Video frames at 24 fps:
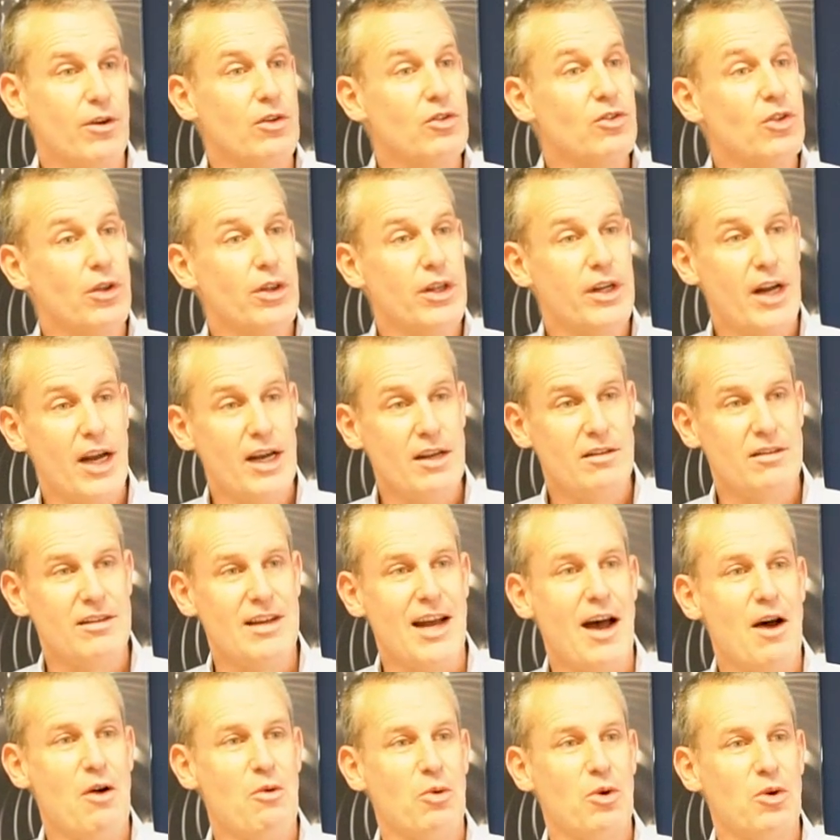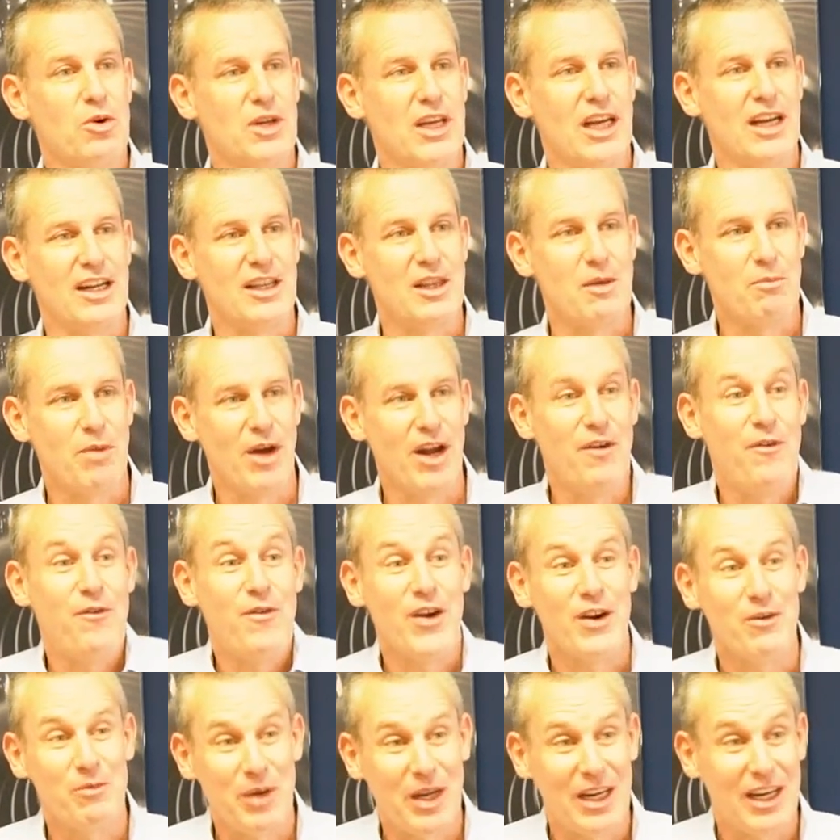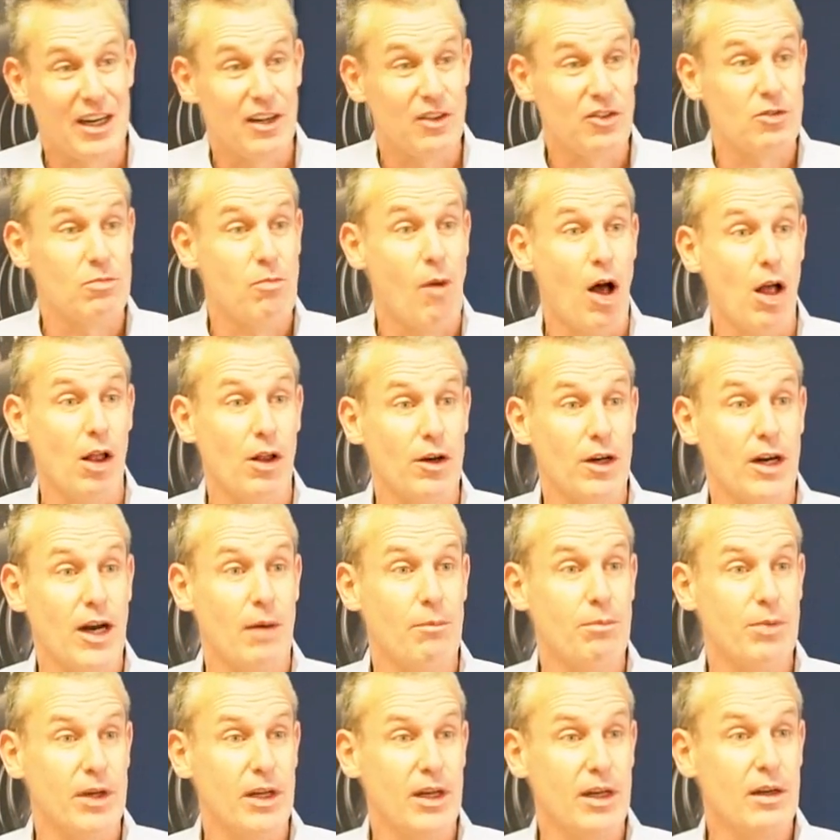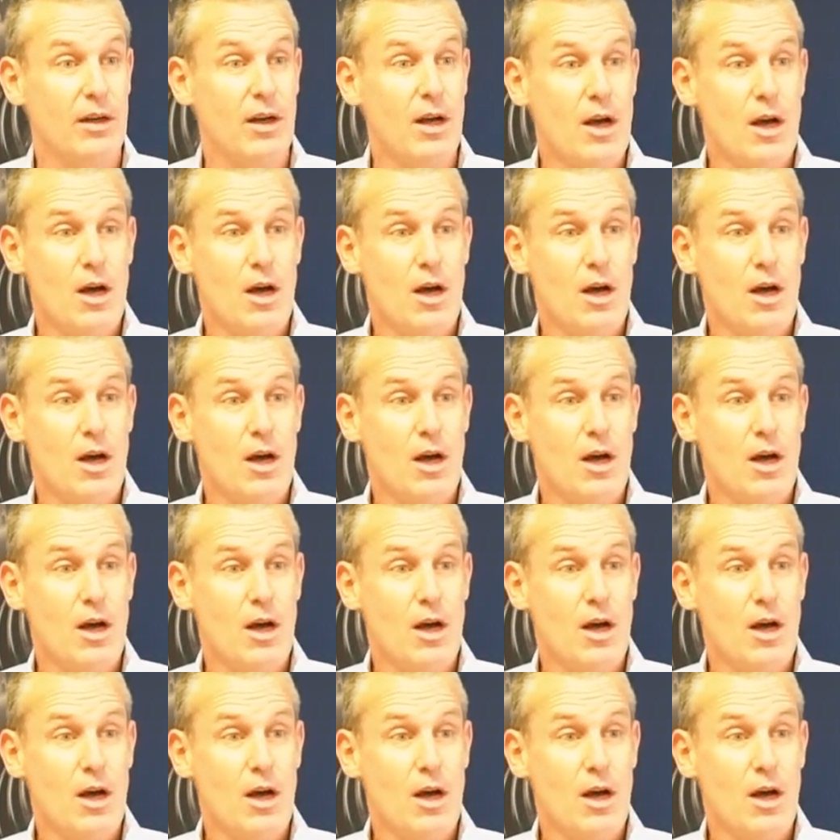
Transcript: So now we're getting the benefit of being in a smaller company.